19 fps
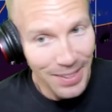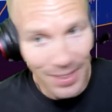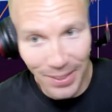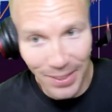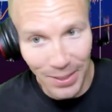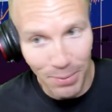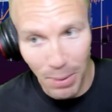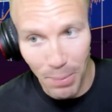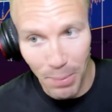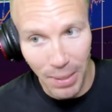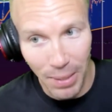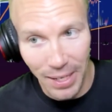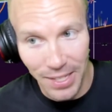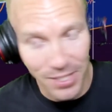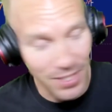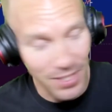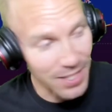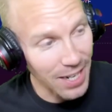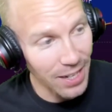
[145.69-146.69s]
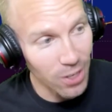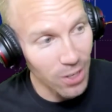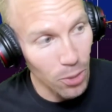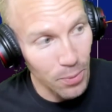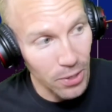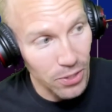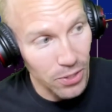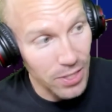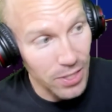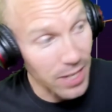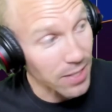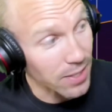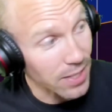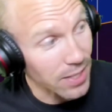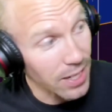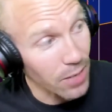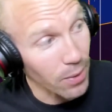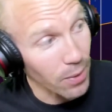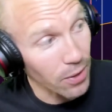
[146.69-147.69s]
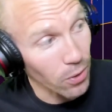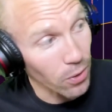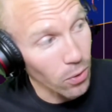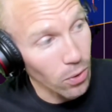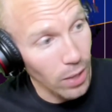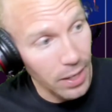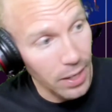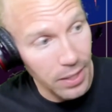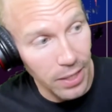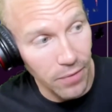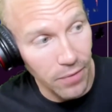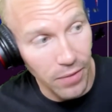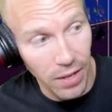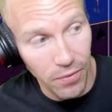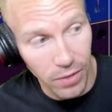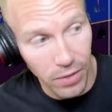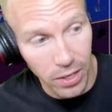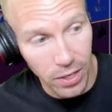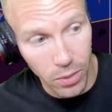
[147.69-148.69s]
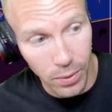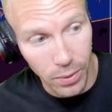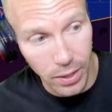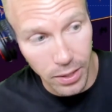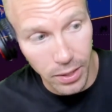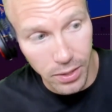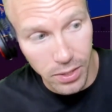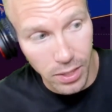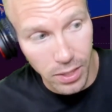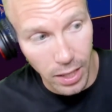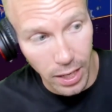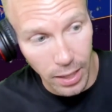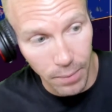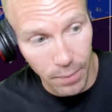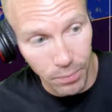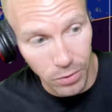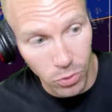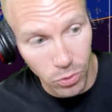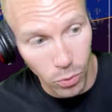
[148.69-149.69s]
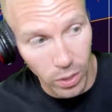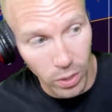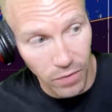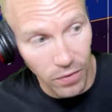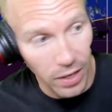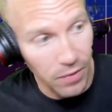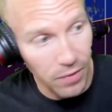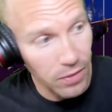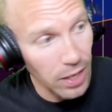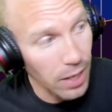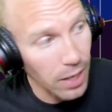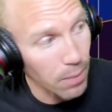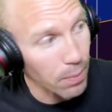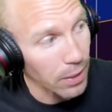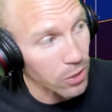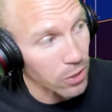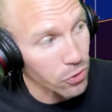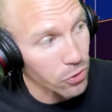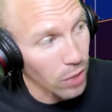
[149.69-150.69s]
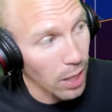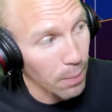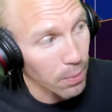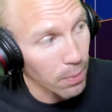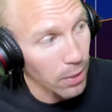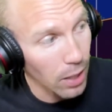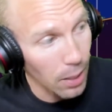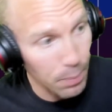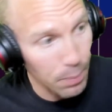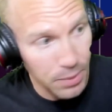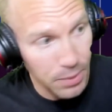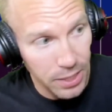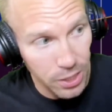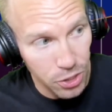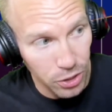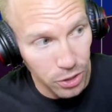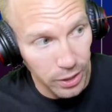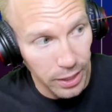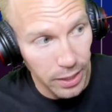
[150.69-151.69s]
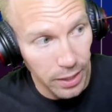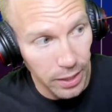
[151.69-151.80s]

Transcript: Oh, my body's just not in homeostasis. Anyway, the whole idea of that video was 25K big drop potentially